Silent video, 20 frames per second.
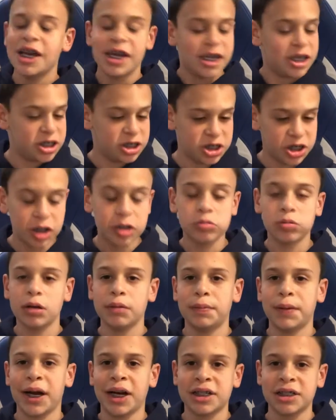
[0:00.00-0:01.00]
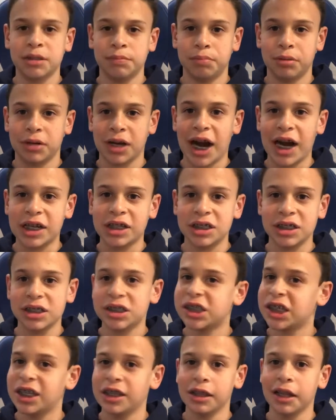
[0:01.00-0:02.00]
He just went back to
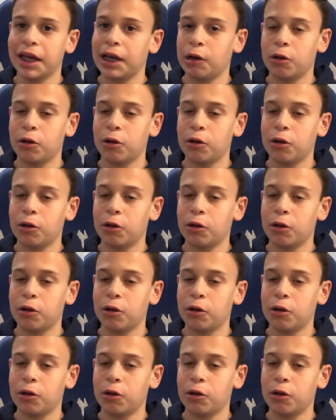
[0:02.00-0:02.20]
practice and